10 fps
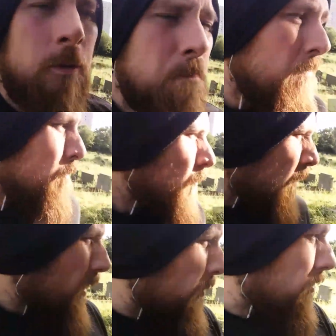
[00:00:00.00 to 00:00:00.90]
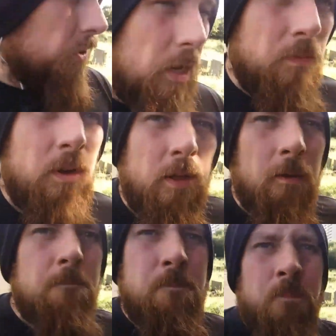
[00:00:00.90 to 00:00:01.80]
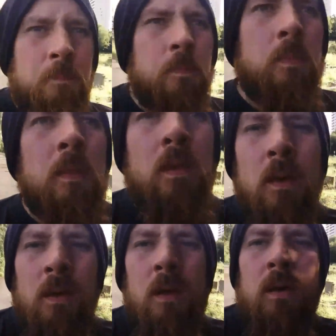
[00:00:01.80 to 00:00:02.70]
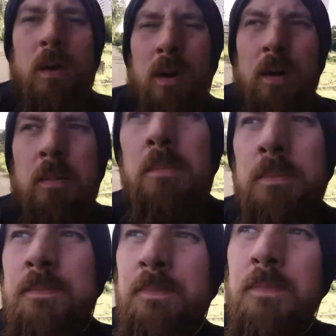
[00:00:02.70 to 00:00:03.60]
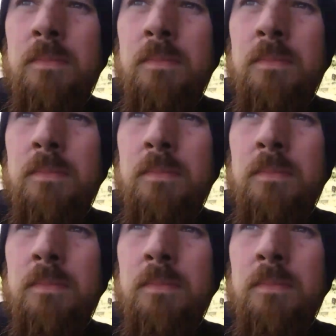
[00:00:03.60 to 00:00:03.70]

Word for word: so I might just get rid of that. Um,